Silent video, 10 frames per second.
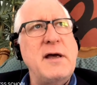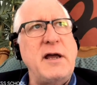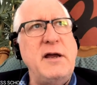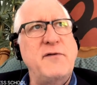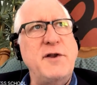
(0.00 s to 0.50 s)

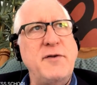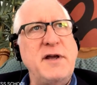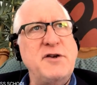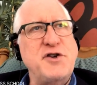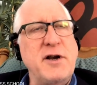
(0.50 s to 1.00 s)
even though
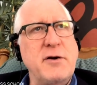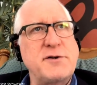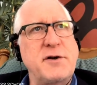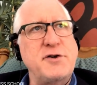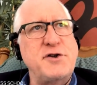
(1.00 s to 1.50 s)
the
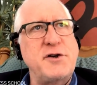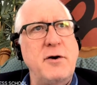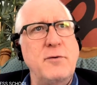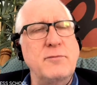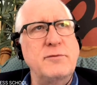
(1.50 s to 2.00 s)
engineers could
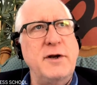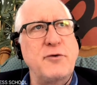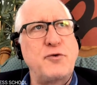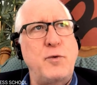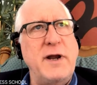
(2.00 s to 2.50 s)
show, you
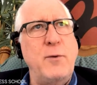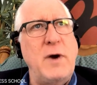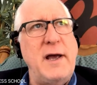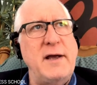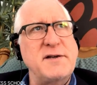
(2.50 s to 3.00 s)
know, 20
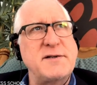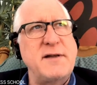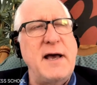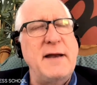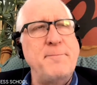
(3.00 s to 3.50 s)
ways
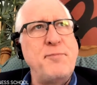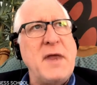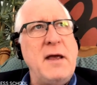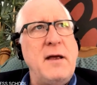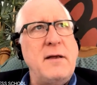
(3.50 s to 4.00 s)
that
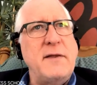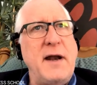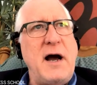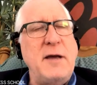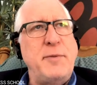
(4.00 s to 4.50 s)

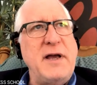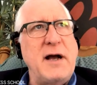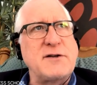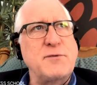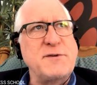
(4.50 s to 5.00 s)
that
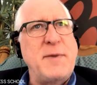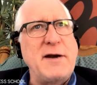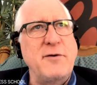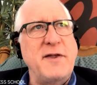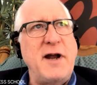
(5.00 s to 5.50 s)
IPX was
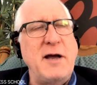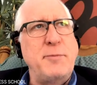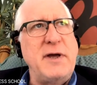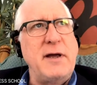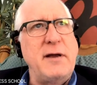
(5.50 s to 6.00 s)
better than
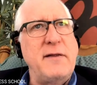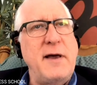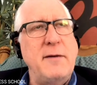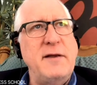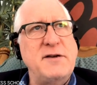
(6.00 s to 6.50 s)
IP.
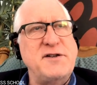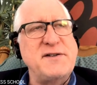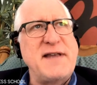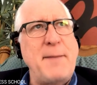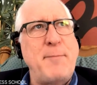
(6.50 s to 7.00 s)
That it's
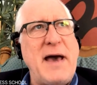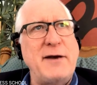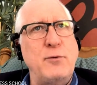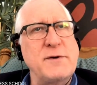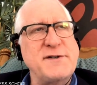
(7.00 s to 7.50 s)
just that
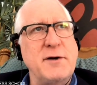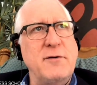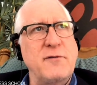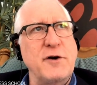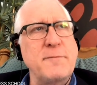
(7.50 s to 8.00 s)
battle was
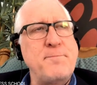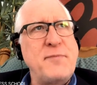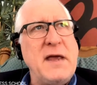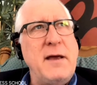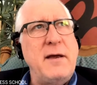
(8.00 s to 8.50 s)
over.
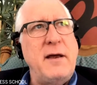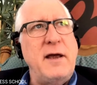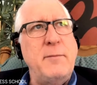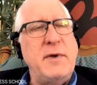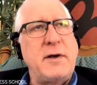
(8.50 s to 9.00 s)

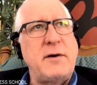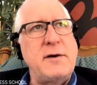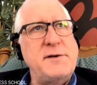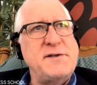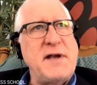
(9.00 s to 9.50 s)
And
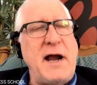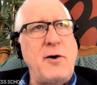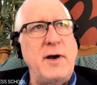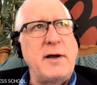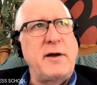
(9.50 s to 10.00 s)
because
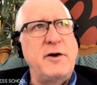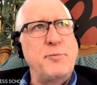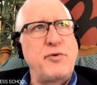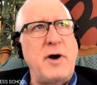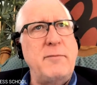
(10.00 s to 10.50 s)
Eric
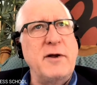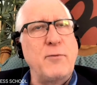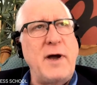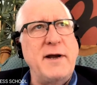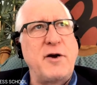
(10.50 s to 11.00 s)
could probably
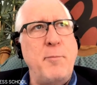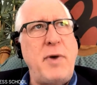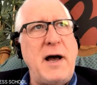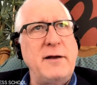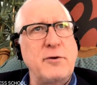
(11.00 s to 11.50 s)
write a
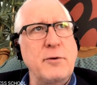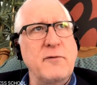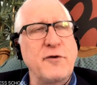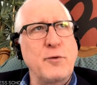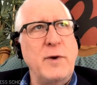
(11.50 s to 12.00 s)
compiler
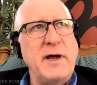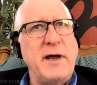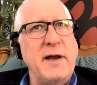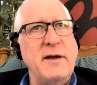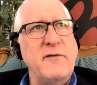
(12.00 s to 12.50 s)
over the
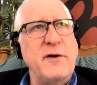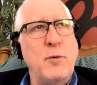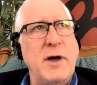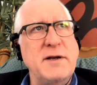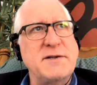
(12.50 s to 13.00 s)
weekend if he
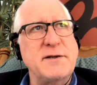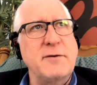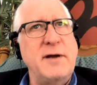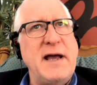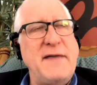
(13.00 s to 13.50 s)
wanted
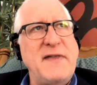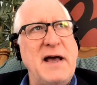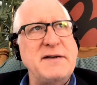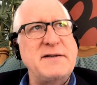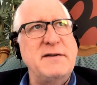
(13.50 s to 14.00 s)
to, he had
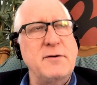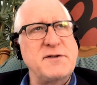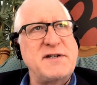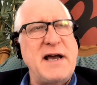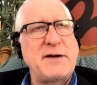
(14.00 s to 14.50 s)
that
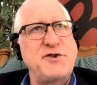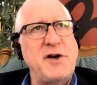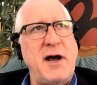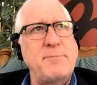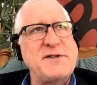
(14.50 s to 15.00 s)
those tech
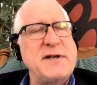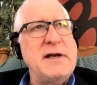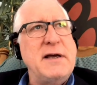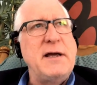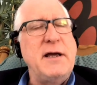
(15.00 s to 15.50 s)
chops.
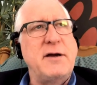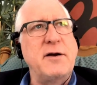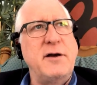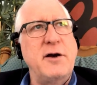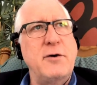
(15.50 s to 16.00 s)
He
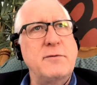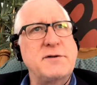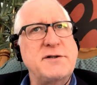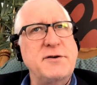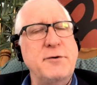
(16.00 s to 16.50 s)
could go
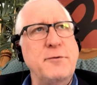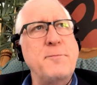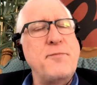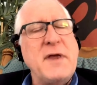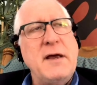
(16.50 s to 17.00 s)
to
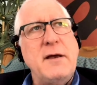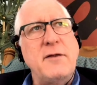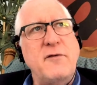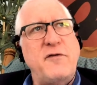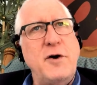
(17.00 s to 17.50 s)

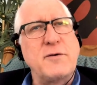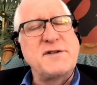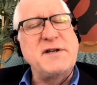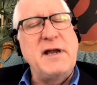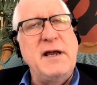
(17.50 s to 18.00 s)
the
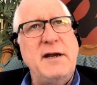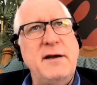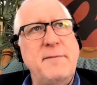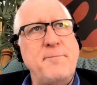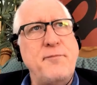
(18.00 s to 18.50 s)
folks
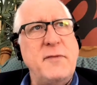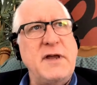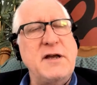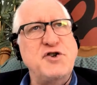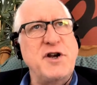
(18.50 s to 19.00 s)
in
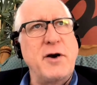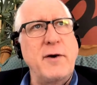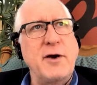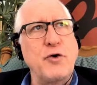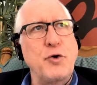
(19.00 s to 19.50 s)
the
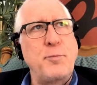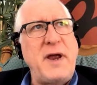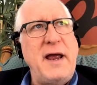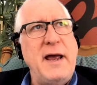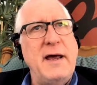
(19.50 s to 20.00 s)
engineering group
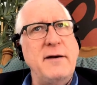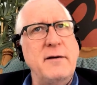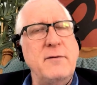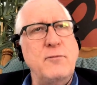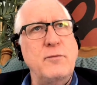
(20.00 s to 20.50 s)

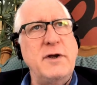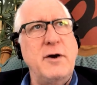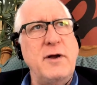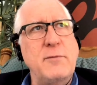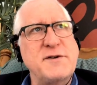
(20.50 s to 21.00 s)
and you
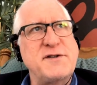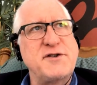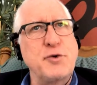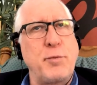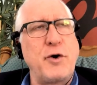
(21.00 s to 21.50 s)
know he was
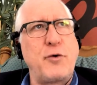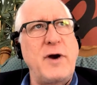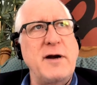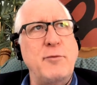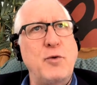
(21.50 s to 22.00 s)
super
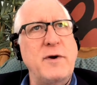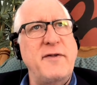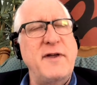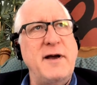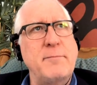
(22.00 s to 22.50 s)
credible
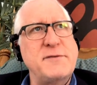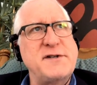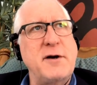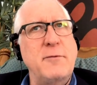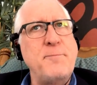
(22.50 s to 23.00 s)
with them
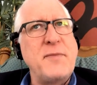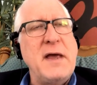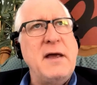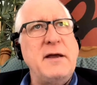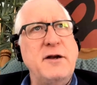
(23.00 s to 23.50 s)
so
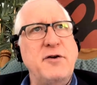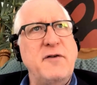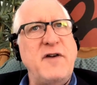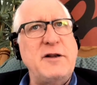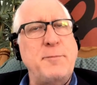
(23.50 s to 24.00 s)
you know
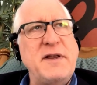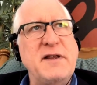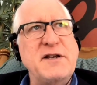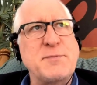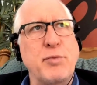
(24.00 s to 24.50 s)
developing
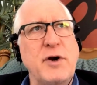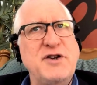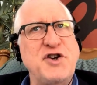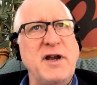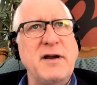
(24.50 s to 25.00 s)
these
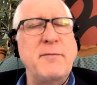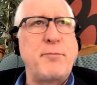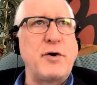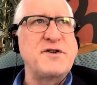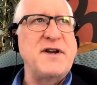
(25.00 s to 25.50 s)
bridging
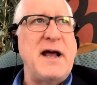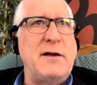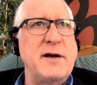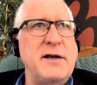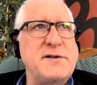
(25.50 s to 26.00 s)

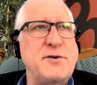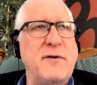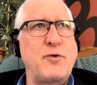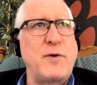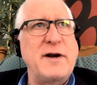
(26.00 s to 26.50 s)
personalities who
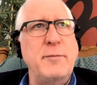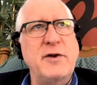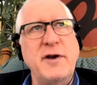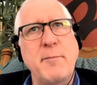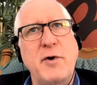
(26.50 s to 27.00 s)
have
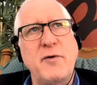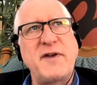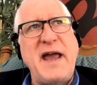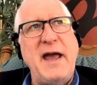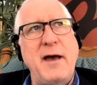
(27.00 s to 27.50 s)
credibility in both
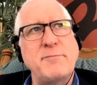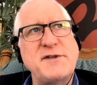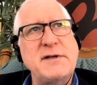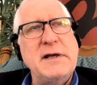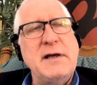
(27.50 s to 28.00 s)

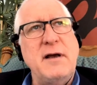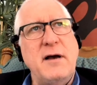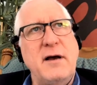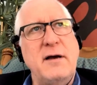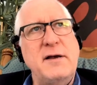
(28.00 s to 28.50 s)
camps
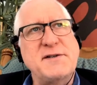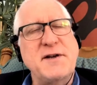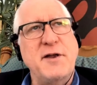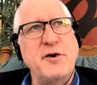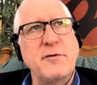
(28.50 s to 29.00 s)
uh, is
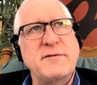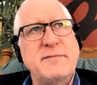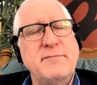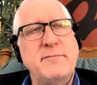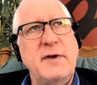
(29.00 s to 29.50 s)
another
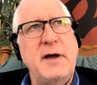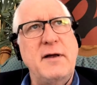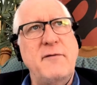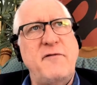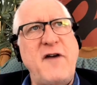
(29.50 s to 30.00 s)

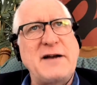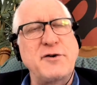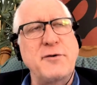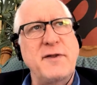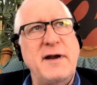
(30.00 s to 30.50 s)
uh,
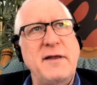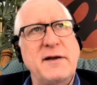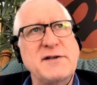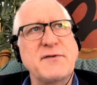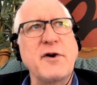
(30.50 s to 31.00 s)
factor that i
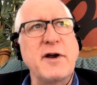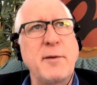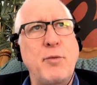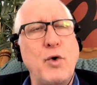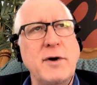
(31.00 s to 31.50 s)
think is very
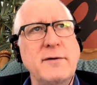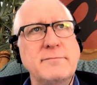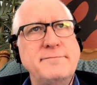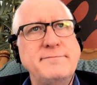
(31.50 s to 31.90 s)
important